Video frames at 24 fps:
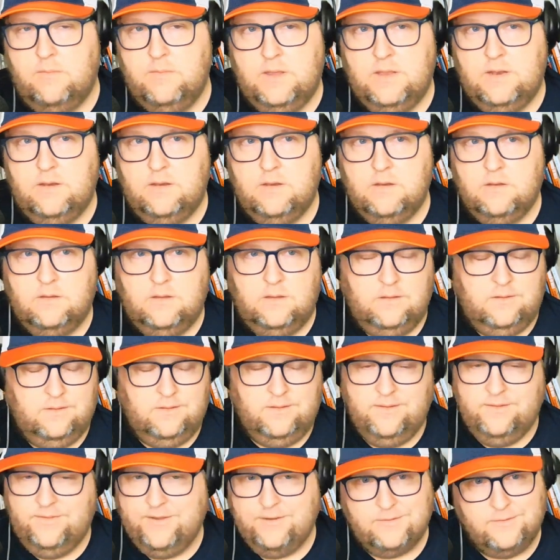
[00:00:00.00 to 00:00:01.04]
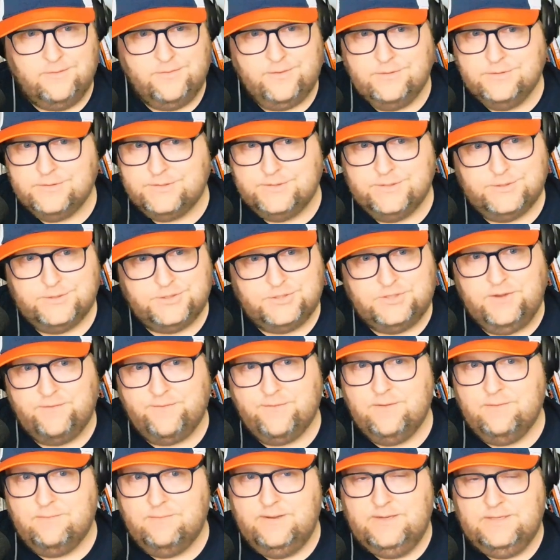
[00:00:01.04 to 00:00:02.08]
I mean, there's
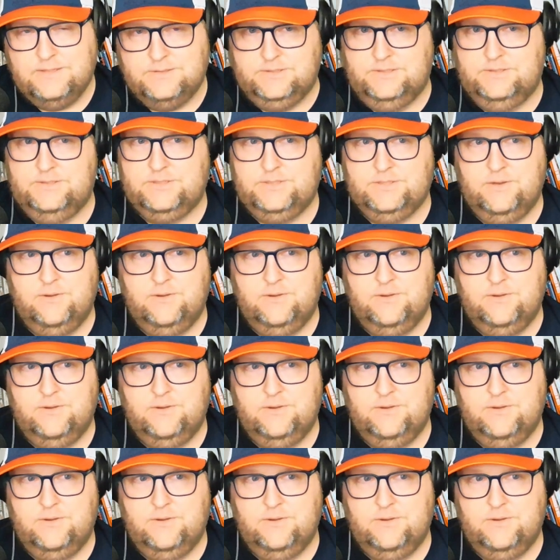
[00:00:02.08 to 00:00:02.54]
different reasons.